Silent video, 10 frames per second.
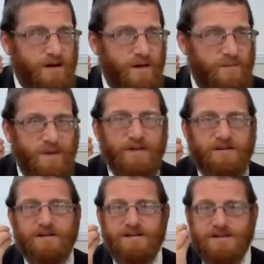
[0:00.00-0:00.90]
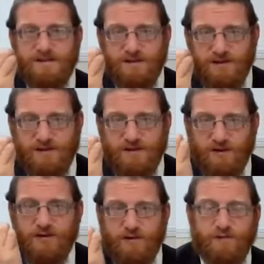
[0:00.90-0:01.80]
ability to
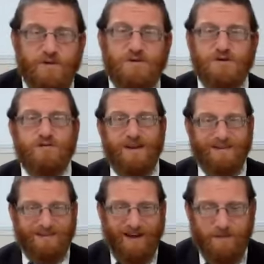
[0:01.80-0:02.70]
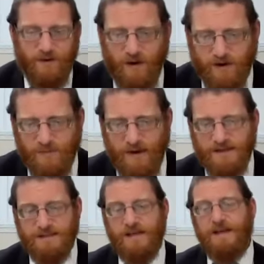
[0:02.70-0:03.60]
discern the future that a Talmud Chacham has.